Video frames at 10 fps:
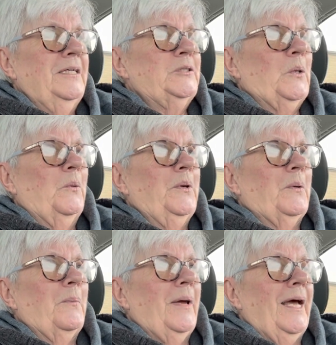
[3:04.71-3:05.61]
So when we
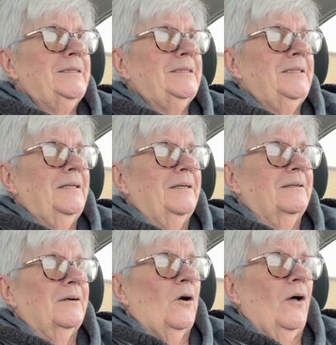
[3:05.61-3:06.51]
were passing
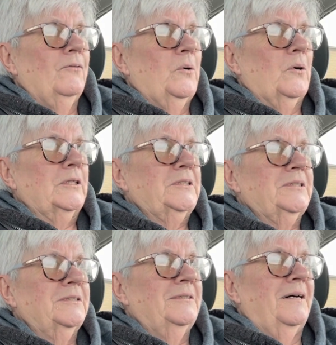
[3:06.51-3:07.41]
the golf
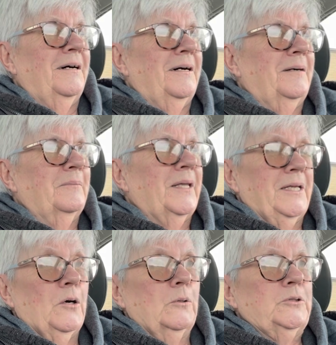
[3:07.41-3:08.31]
course that
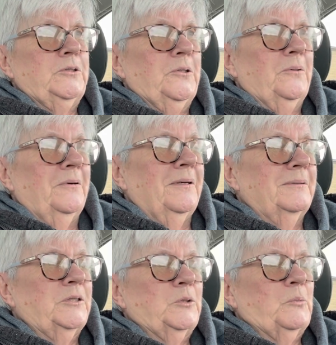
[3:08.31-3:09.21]
he goes to,
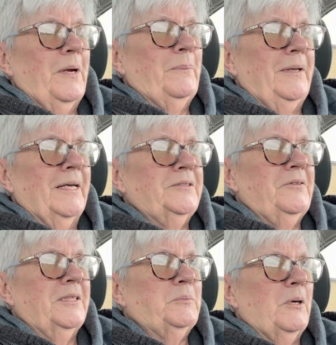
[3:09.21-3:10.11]
this is right but next to
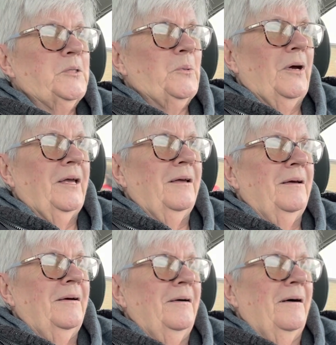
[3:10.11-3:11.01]
the expressway,
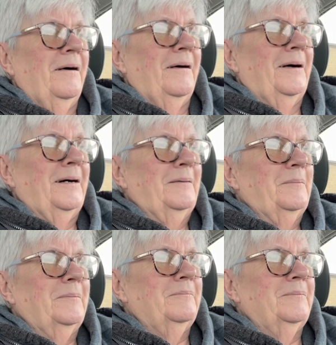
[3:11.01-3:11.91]

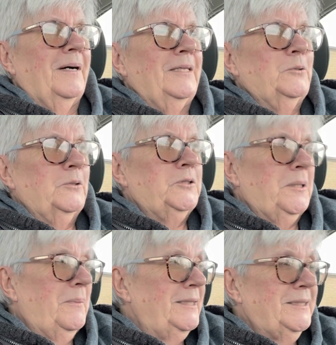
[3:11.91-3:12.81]
I told
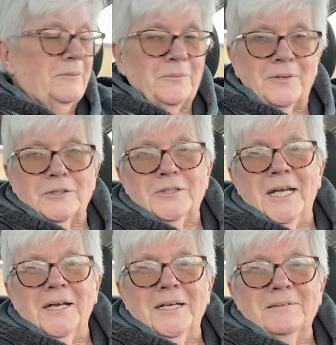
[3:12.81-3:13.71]
Jim, I said, there's
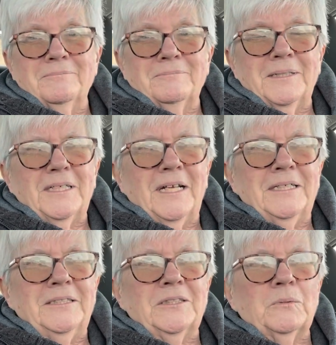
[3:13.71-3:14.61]
Danny. And
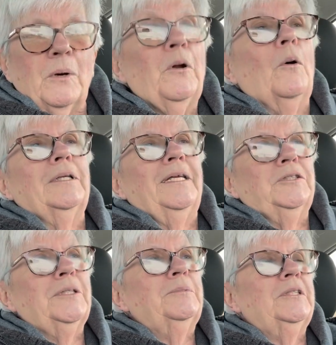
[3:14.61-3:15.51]
he says, well, no, and
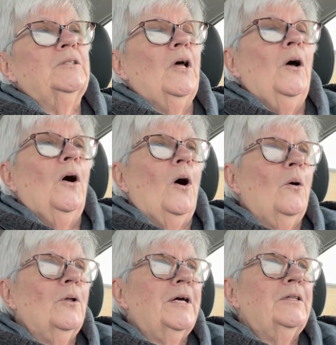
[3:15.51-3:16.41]
Jim says,
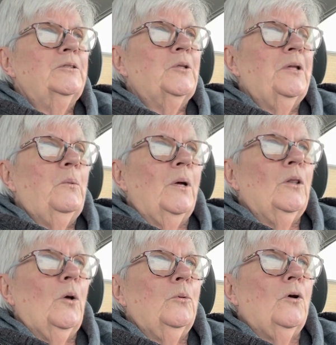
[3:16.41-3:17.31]
oh, look, there's only
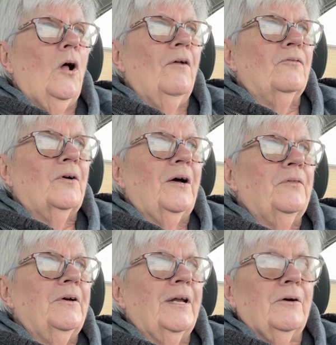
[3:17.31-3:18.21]
one lone golfer out
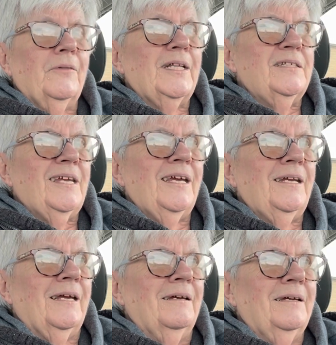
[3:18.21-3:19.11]
there. And I go, that's
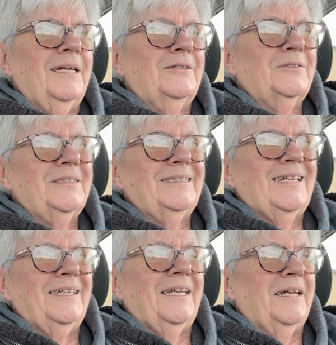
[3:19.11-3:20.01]
Danny. And he goes, that's
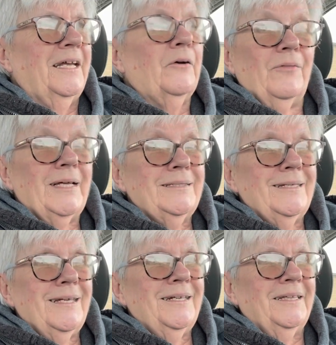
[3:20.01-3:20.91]
not Danny. I go, that's
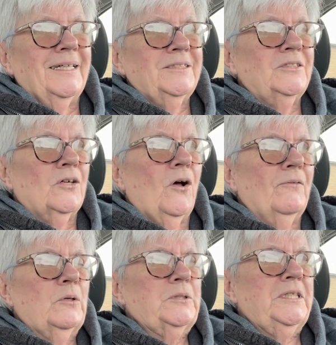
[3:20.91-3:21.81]
Danny. This is the
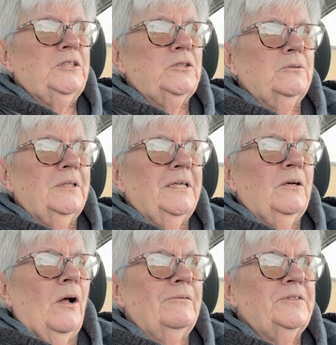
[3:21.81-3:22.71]
golf course he
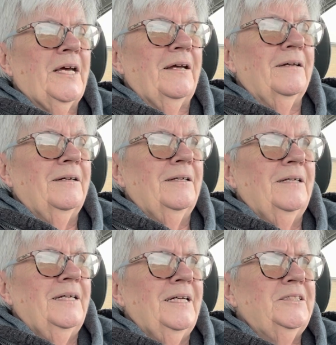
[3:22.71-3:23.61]
golfs at.
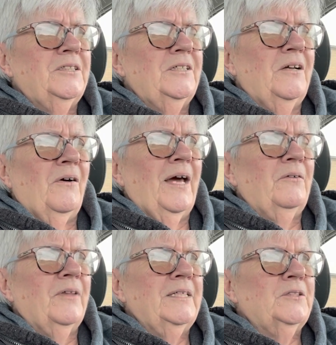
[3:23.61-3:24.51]
He says, no, I
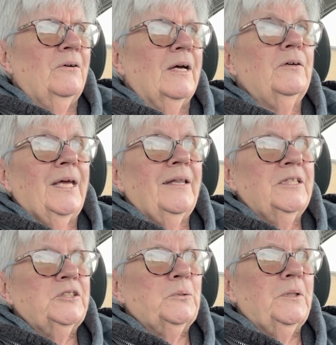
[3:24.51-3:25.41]
don't think so. I go, yeah,
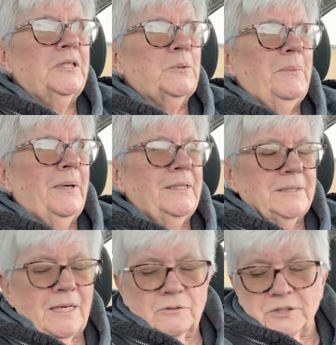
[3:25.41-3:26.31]
this is the one that's right by
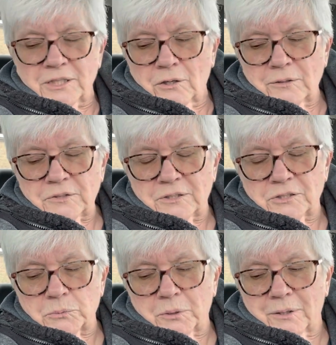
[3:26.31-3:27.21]
his house. He golfs at
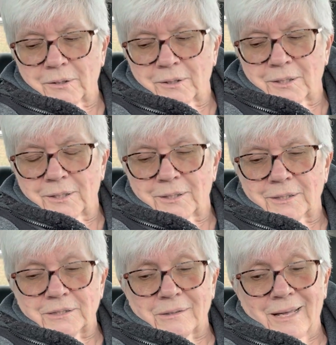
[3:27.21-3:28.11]
this one.
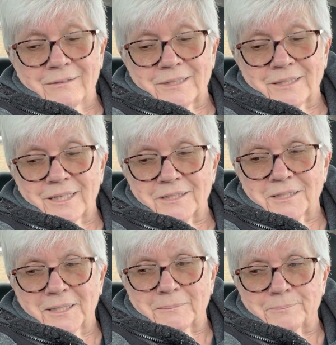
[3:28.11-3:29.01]
So I don't think that's
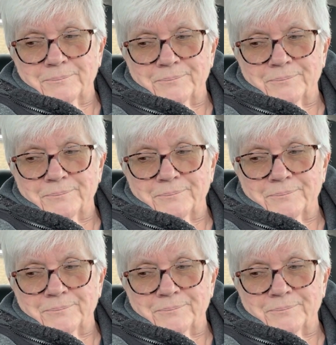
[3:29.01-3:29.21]
him.